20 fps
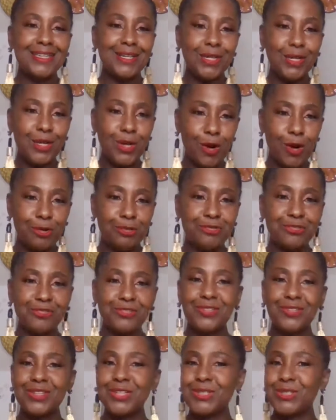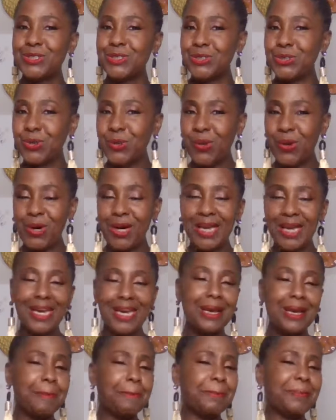Love,
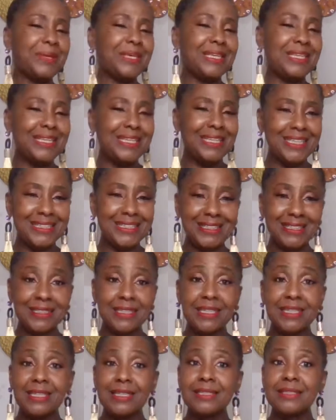joy, peace,